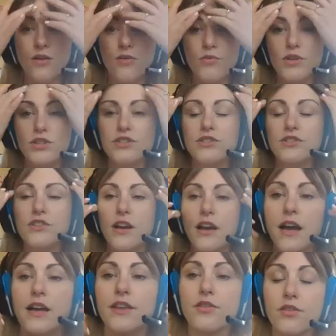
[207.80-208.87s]
which
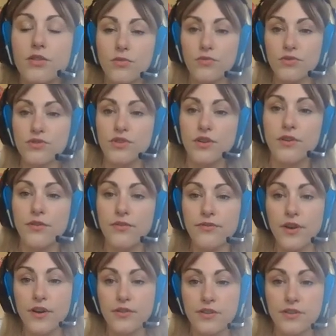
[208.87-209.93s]
you can also
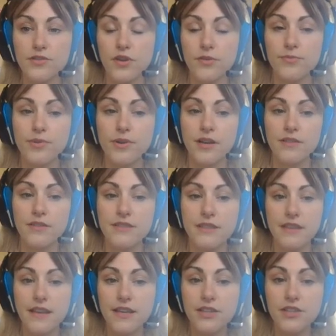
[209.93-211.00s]
focus on
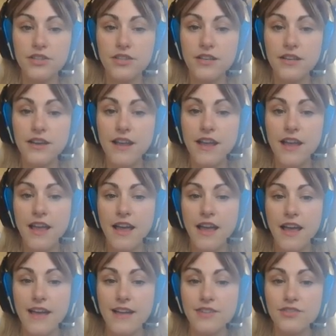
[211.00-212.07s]
pronunciation
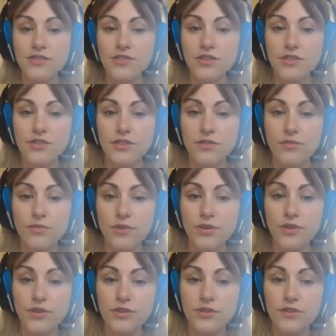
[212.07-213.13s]
and certain
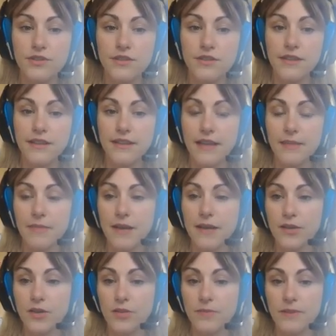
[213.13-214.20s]
words that they
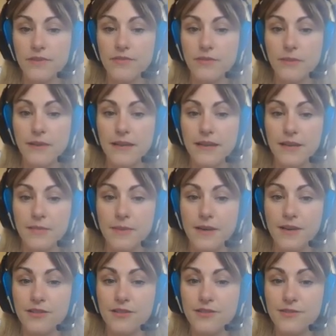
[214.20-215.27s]
might not be familiar
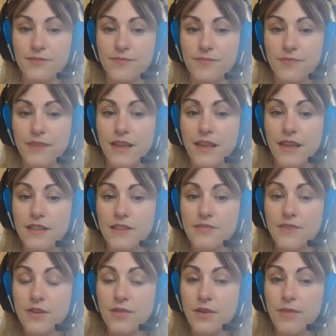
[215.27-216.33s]
about. It's
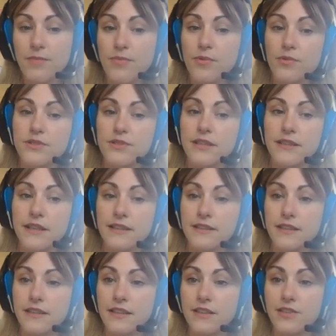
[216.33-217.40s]
very important that
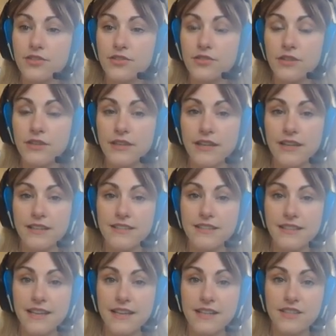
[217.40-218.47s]
the student
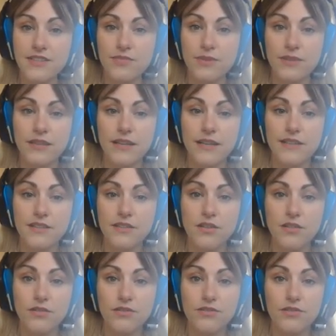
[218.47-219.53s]
understands what the lesson
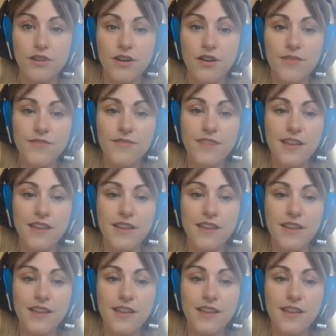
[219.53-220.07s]
goals are